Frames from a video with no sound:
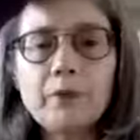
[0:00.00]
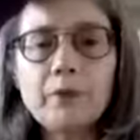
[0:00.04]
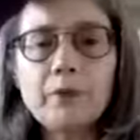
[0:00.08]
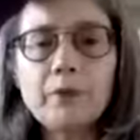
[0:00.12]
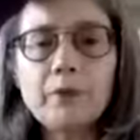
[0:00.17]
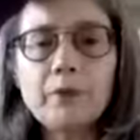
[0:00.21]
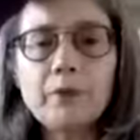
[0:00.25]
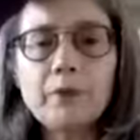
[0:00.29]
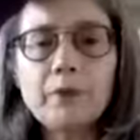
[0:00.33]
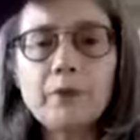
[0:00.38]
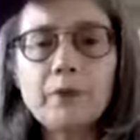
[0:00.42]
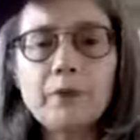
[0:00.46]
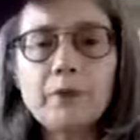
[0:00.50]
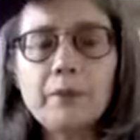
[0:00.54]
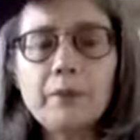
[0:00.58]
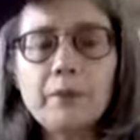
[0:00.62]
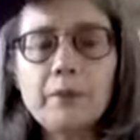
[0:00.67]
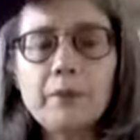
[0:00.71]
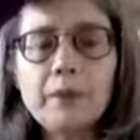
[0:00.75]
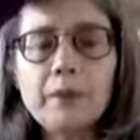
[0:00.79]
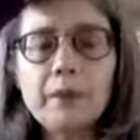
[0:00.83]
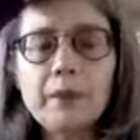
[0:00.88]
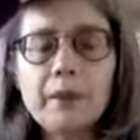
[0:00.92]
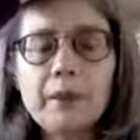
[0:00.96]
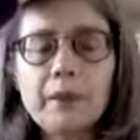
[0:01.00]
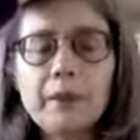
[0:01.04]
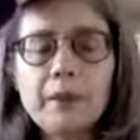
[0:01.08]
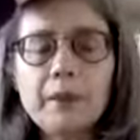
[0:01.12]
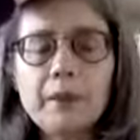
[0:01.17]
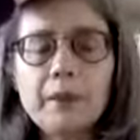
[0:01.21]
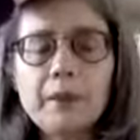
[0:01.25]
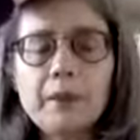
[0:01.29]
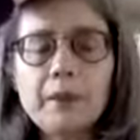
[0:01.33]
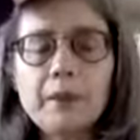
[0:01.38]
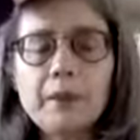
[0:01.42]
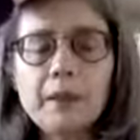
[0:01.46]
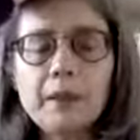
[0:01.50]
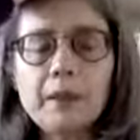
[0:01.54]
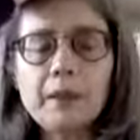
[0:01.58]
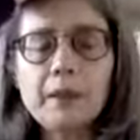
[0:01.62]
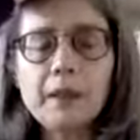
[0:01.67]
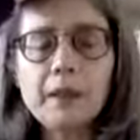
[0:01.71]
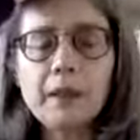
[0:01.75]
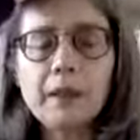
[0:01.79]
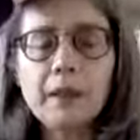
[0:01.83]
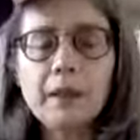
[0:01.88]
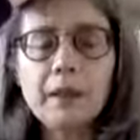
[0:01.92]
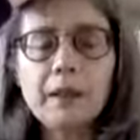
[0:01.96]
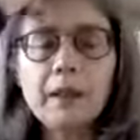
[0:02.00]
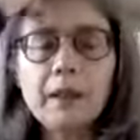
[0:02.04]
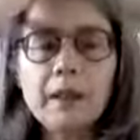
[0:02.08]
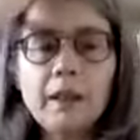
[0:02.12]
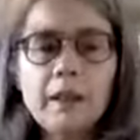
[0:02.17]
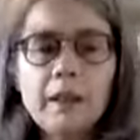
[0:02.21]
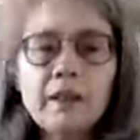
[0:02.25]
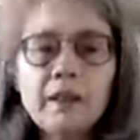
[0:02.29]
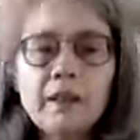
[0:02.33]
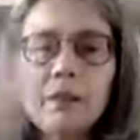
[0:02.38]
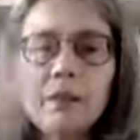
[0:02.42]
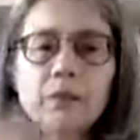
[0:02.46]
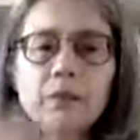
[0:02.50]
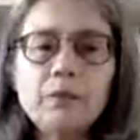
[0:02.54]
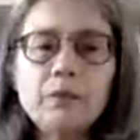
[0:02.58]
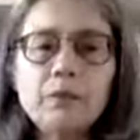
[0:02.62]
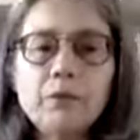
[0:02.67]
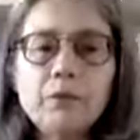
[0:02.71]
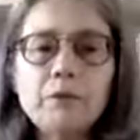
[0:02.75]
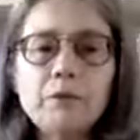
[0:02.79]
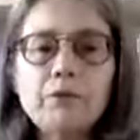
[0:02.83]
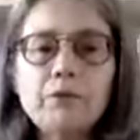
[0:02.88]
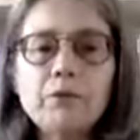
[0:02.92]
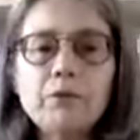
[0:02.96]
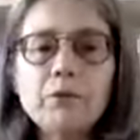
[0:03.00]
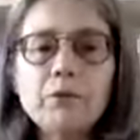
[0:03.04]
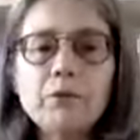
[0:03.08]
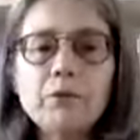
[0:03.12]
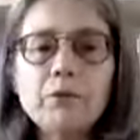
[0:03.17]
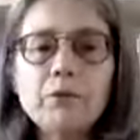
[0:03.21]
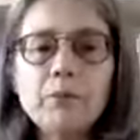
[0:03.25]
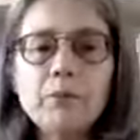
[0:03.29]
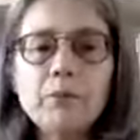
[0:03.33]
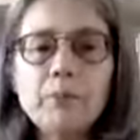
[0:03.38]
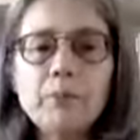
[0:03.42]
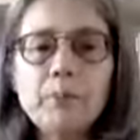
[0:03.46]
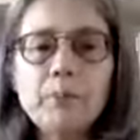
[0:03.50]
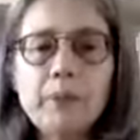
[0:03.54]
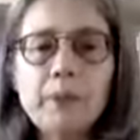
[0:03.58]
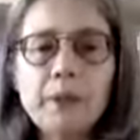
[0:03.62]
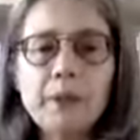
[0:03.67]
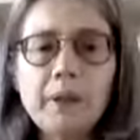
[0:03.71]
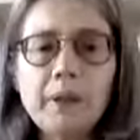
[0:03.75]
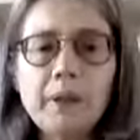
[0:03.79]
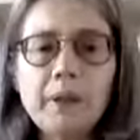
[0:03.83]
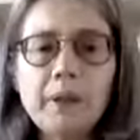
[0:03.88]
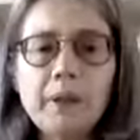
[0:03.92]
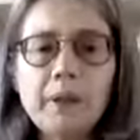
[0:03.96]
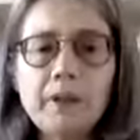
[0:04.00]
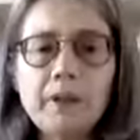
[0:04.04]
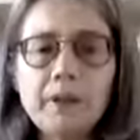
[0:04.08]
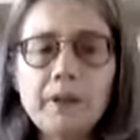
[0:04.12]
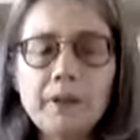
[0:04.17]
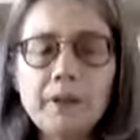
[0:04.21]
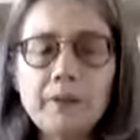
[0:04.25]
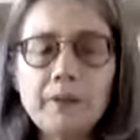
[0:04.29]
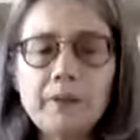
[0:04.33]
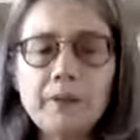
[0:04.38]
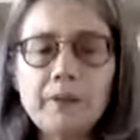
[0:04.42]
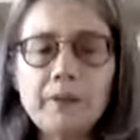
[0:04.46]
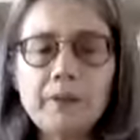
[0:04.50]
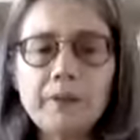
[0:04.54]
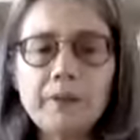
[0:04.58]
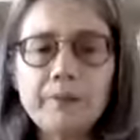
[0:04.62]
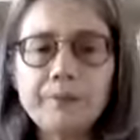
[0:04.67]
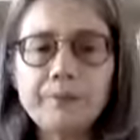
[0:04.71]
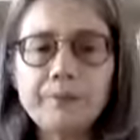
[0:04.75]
from, and within, linking to a full body hydration.